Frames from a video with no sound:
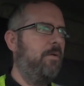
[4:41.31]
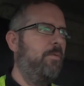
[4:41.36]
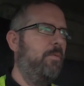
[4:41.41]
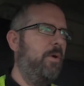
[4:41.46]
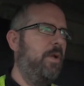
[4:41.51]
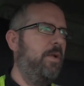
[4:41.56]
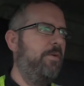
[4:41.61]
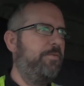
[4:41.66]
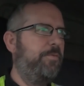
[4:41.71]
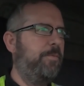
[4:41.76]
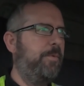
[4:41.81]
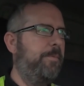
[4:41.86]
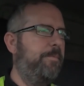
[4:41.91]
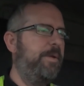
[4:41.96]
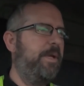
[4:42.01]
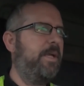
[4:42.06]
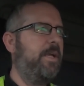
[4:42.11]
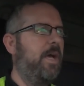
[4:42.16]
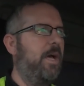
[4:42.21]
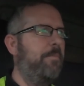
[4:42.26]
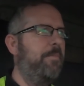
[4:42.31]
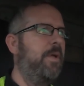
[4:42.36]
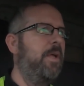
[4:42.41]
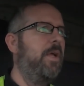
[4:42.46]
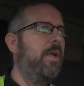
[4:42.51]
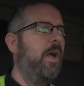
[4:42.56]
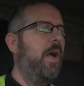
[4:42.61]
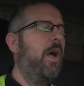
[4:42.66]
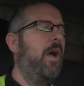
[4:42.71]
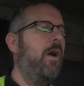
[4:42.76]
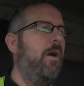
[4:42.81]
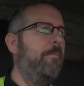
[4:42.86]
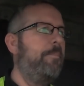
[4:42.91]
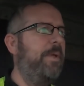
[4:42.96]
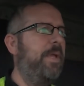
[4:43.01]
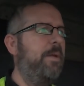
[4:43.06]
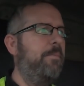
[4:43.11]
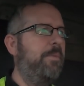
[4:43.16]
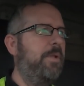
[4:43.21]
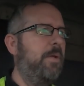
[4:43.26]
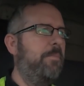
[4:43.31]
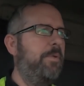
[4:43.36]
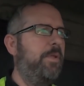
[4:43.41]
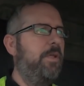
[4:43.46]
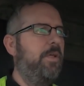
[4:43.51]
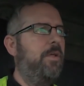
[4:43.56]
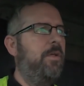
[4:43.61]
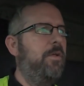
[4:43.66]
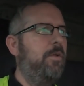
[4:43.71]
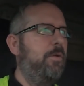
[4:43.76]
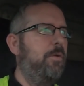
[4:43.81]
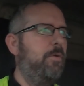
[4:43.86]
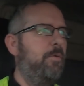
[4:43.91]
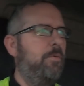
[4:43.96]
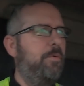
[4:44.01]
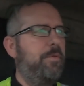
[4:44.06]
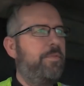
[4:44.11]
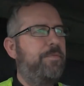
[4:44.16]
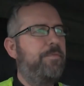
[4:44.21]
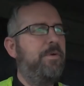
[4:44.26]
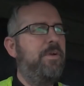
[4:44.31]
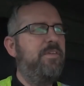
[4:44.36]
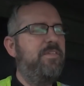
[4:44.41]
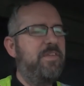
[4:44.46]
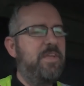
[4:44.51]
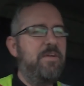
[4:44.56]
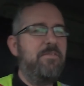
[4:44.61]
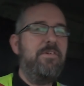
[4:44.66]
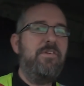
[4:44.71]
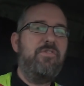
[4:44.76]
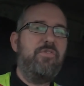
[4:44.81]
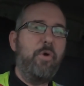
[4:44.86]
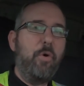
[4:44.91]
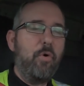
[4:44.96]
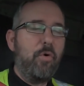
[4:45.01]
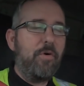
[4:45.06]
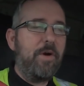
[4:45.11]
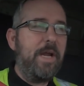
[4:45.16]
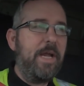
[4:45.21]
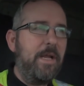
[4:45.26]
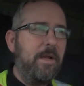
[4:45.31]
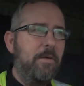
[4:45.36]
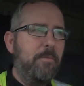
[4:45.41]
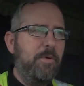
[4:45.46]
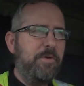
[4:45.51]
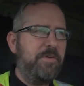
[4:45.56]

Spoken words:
What else did we pick up? BMW 3 Series Touring,